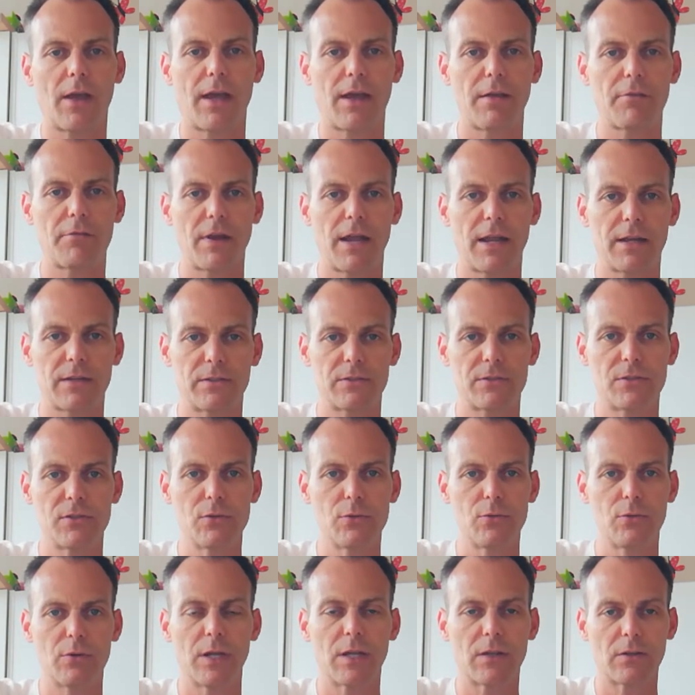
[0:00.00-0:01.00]
I've had
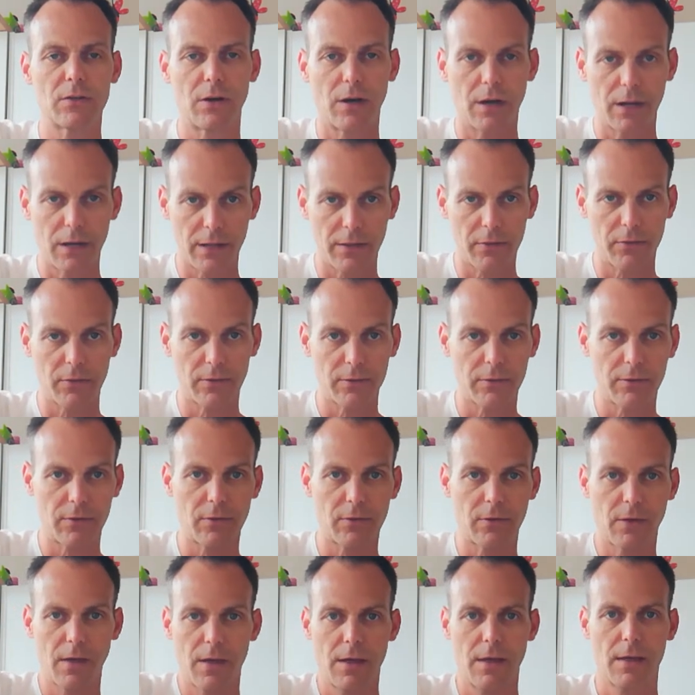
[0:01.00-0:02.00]
two guitar lessons.